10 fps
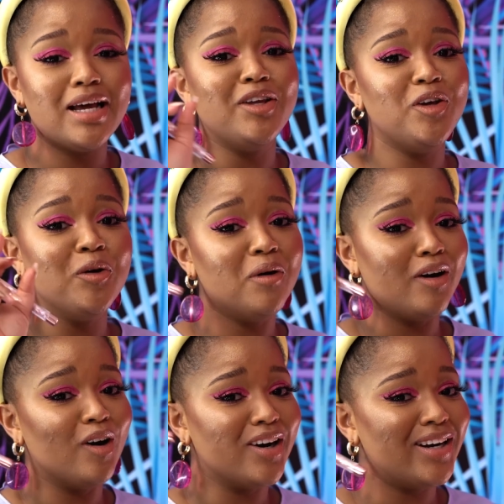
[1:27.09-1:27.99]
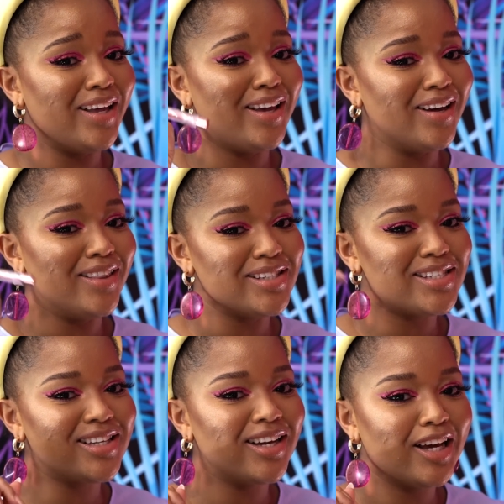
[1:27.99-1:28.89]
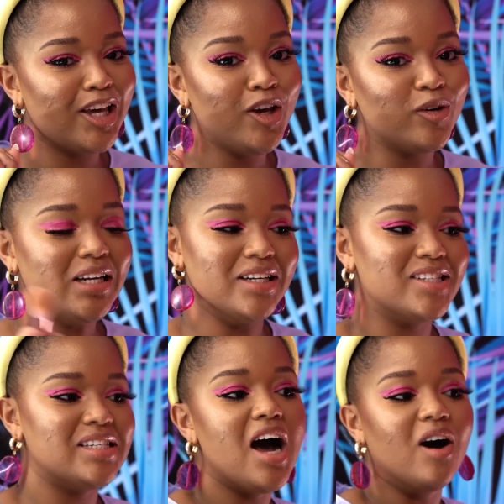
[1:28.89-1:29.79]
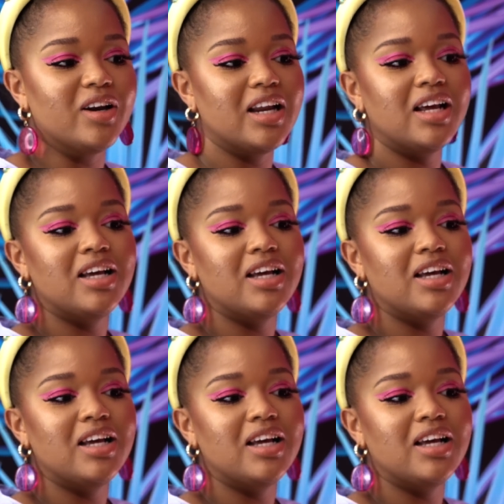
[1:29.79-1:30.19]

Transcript: then you are not going to hear this cute little sound.